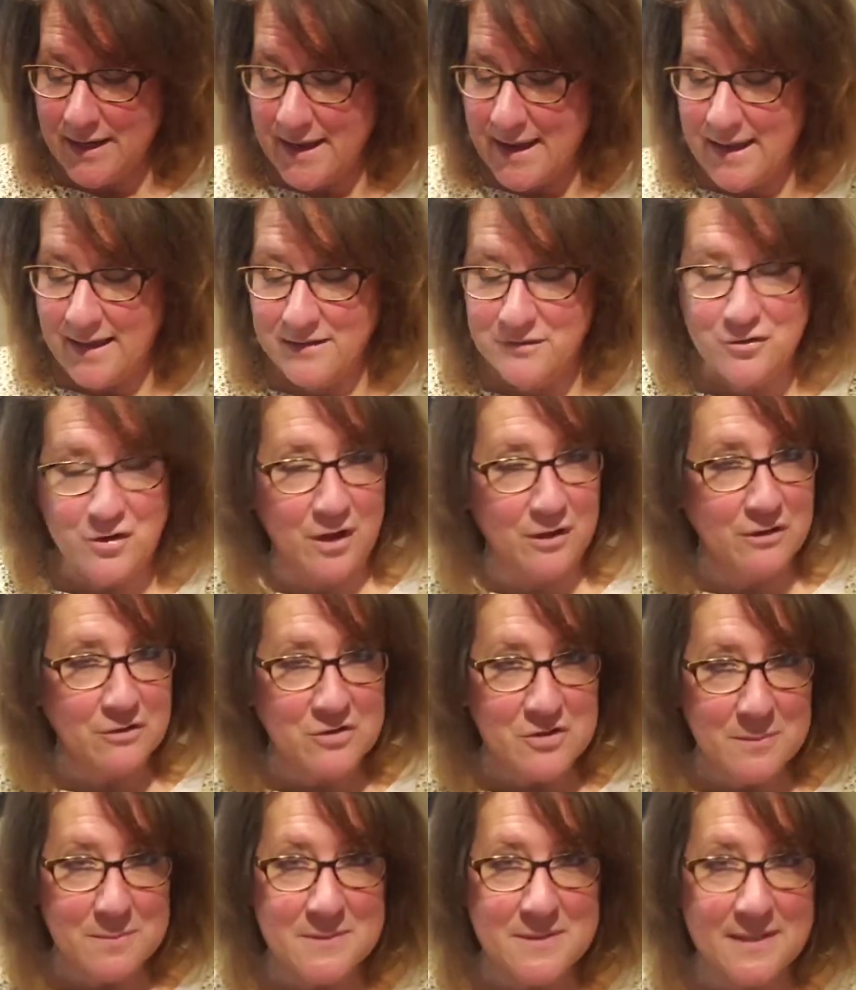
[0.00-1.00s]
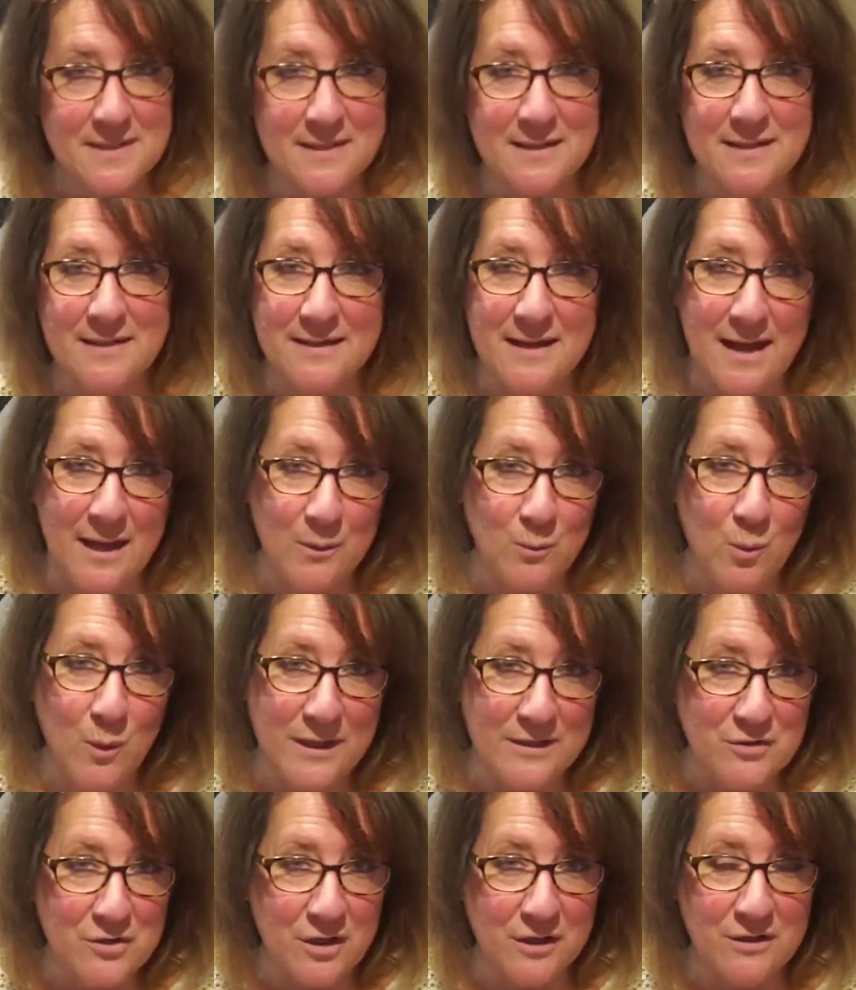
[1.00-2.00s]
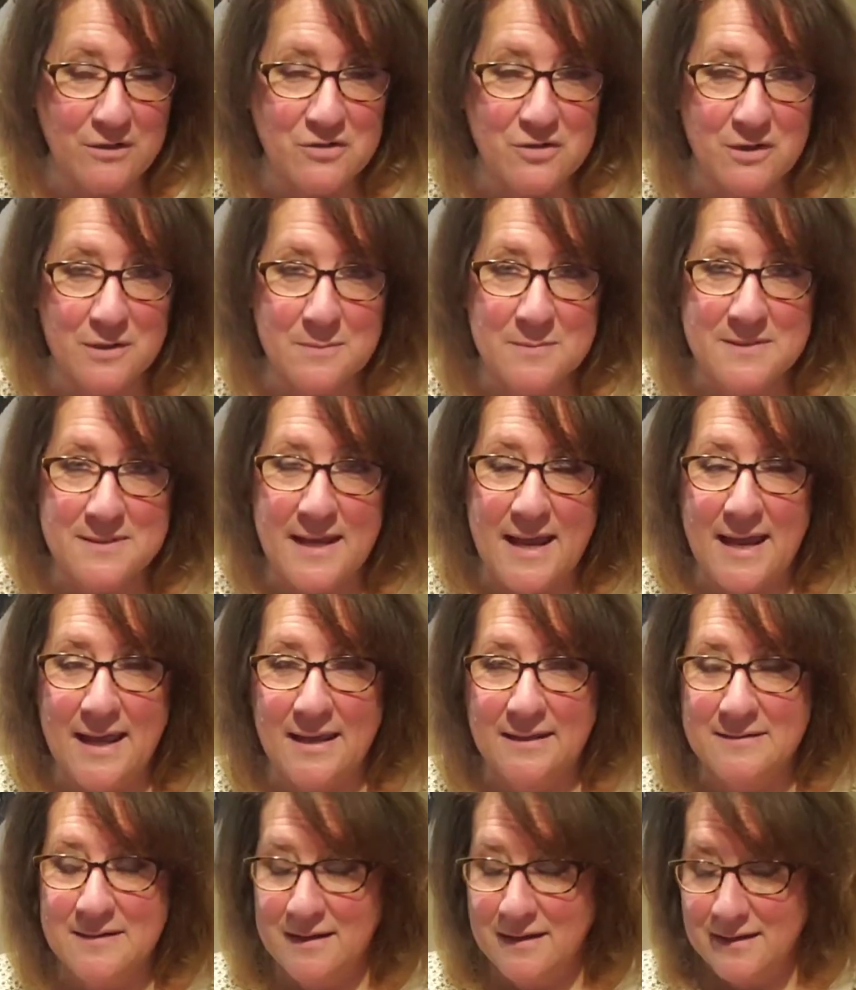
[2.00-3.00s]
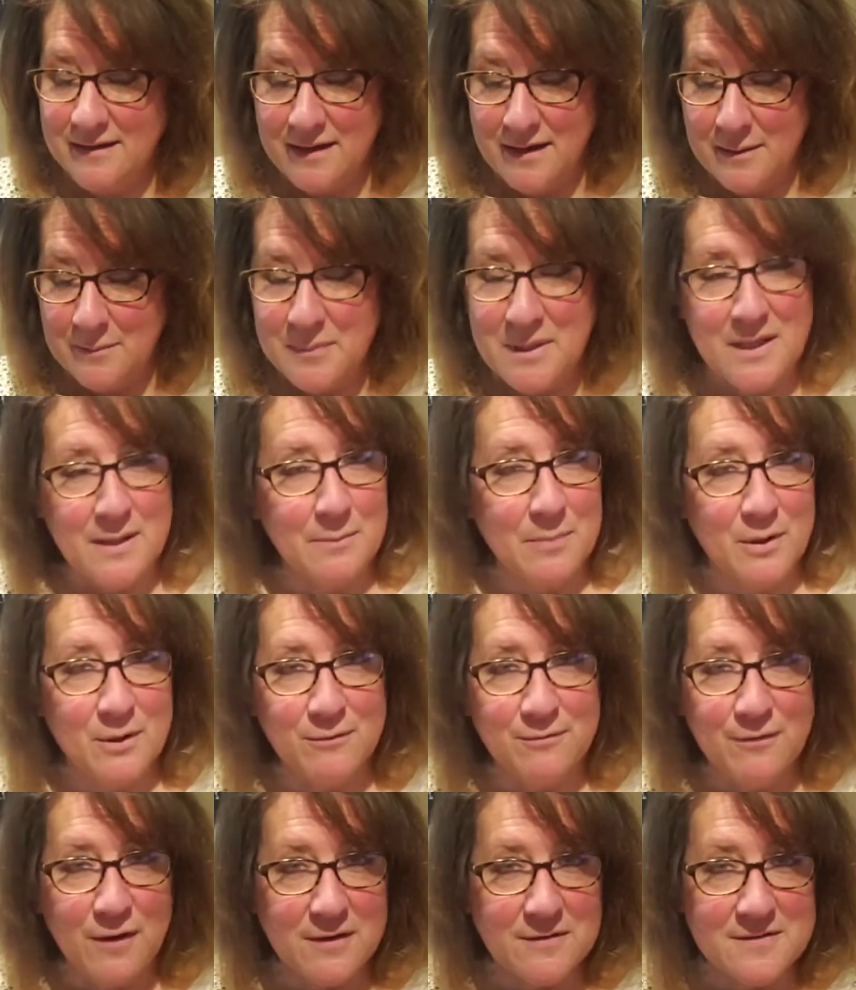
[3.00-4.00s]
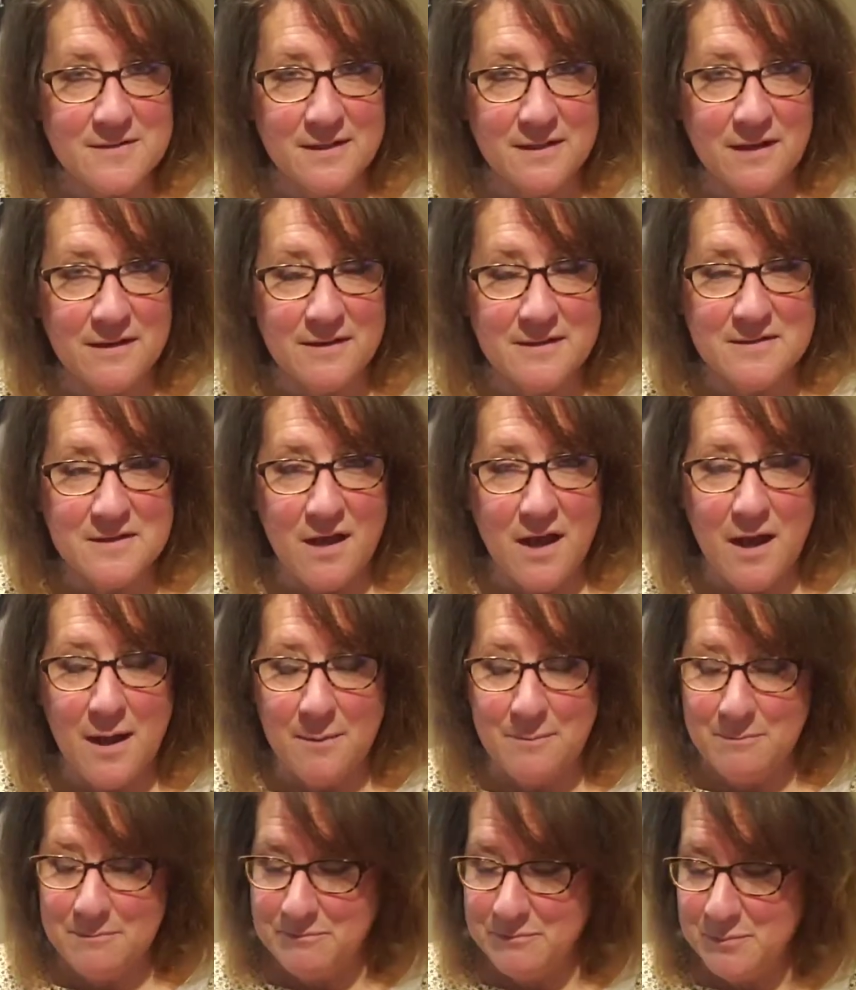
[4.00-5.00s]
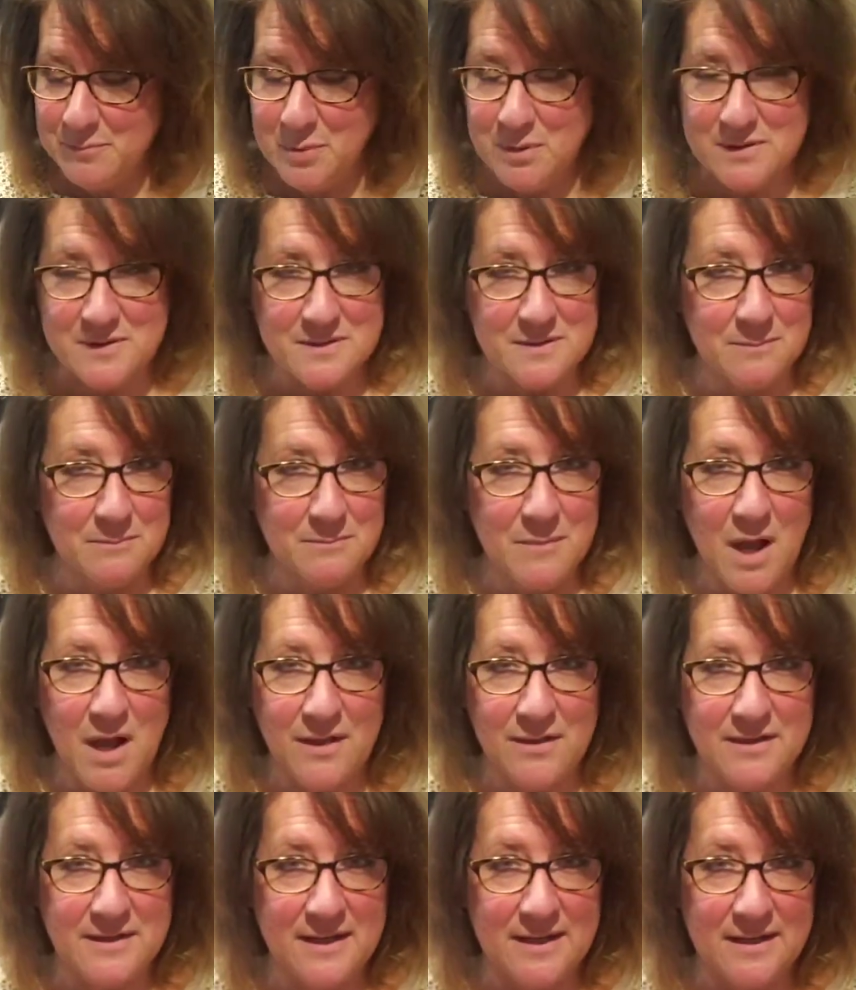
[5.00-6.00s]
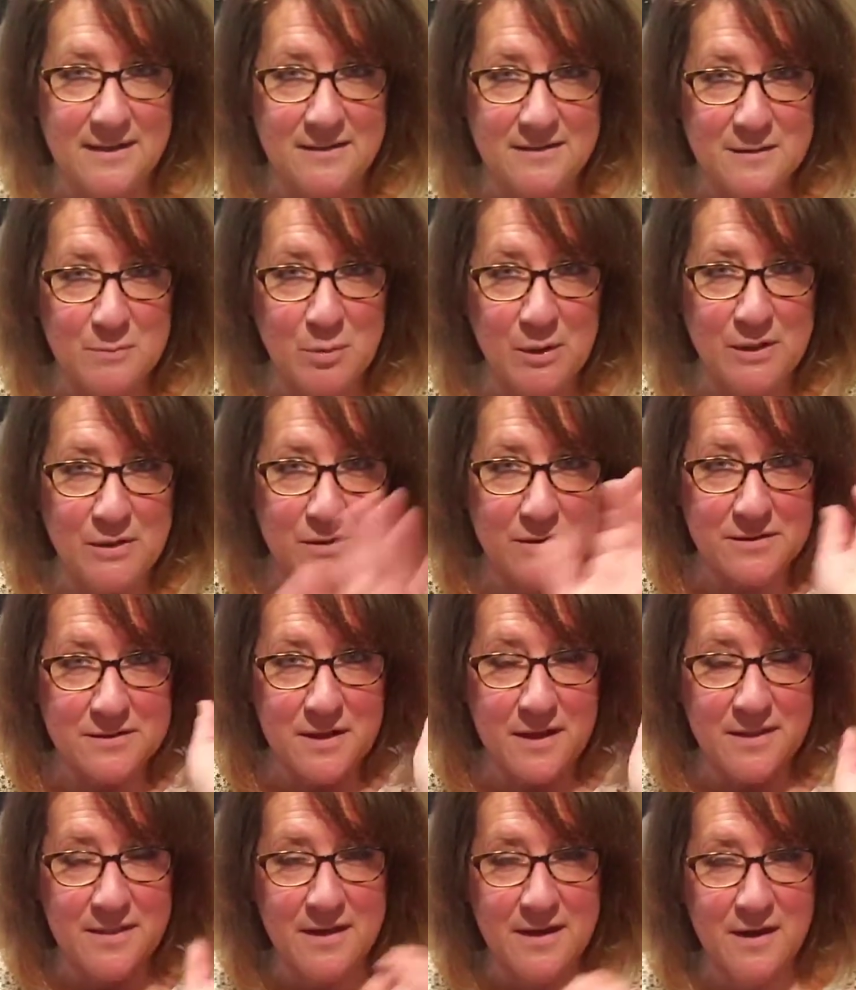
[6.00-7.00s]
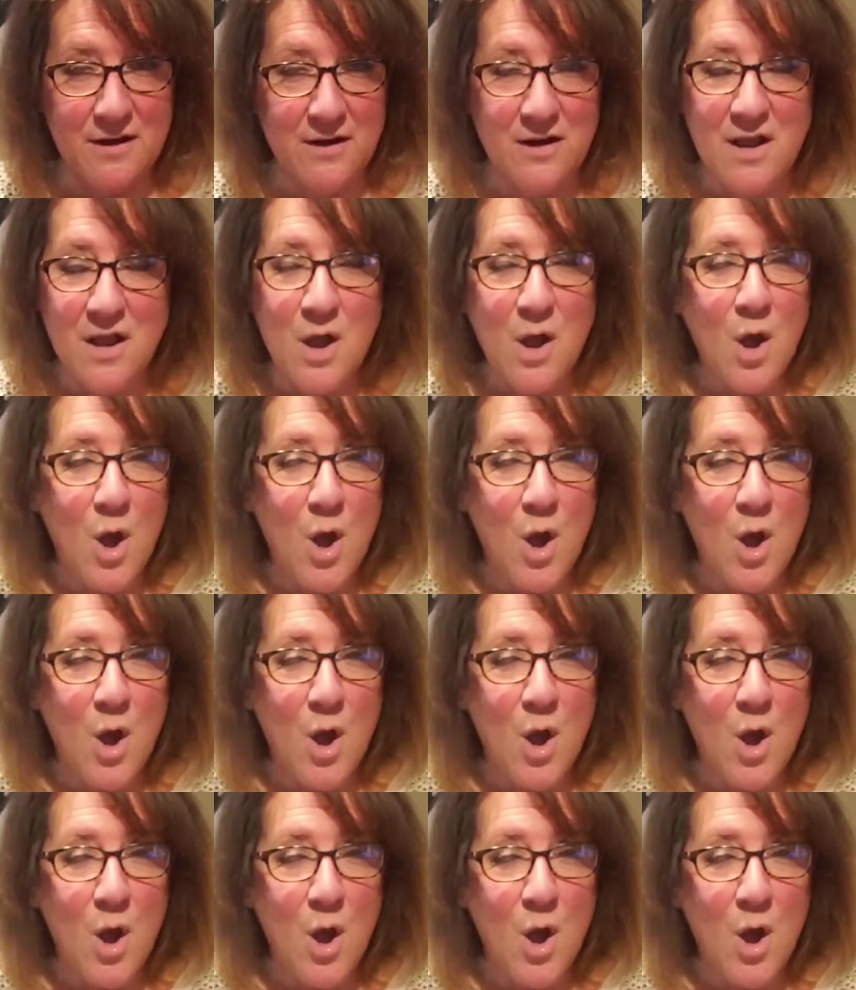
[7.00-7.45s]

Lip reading: Add chocolate chips in, add white chocolate chips, add peanut butter frosting on the top, put some holiday sprinkles on there.